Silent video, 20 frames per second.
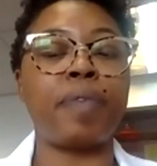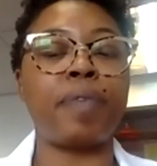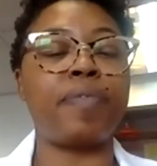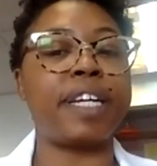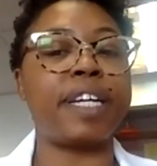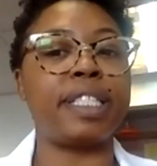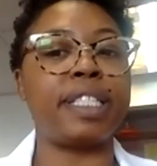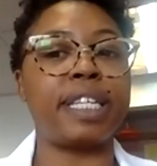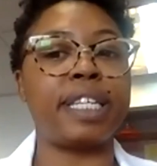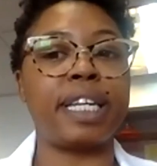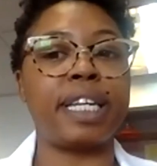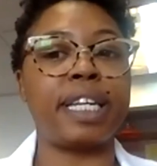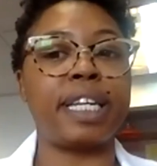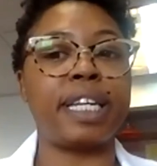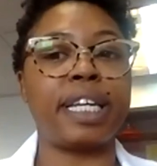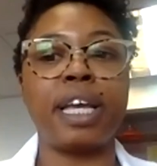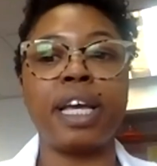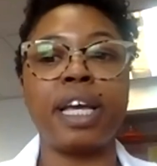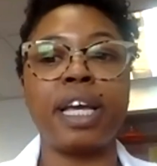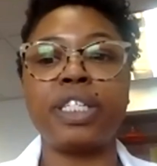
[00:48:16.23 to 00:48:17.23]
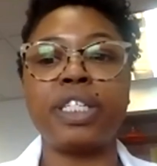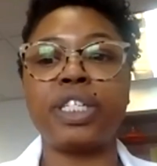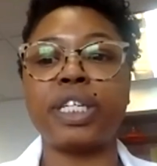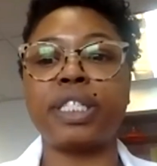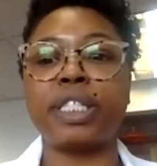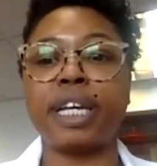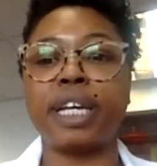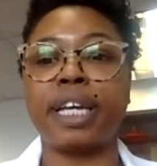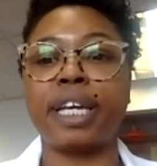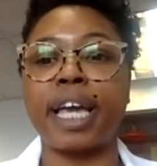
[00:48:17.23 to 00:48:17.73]
If I didn't,
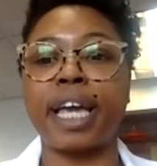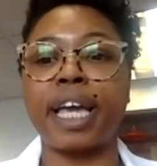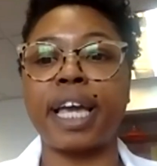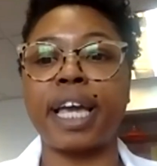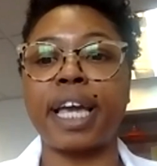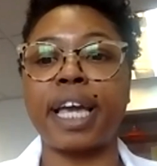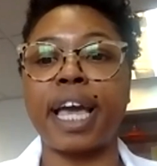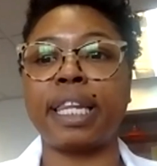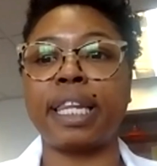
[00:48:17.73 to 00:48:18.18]
just again,